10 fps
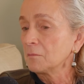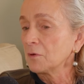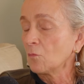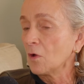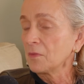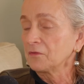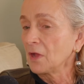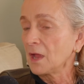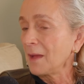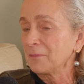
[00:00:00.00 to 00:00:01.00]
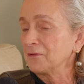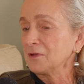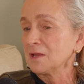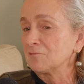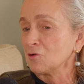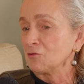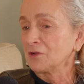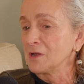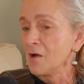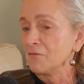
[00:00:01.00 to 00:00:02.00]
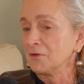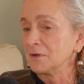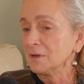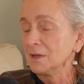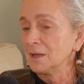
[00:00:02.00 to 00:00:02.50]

but one that I absolutely grew to love and